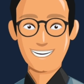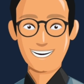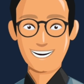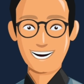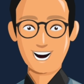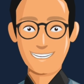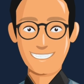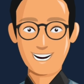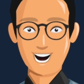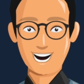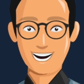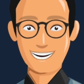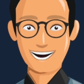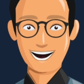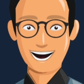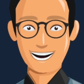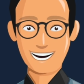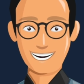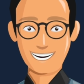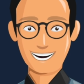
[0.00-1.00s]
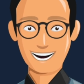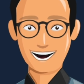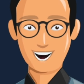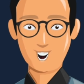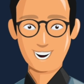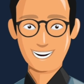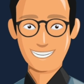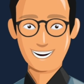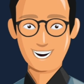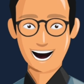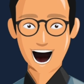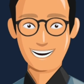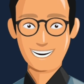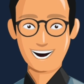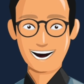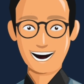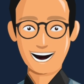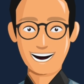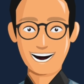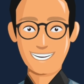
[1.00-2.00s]
blog content, social
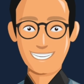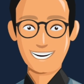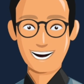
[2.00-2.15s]
content,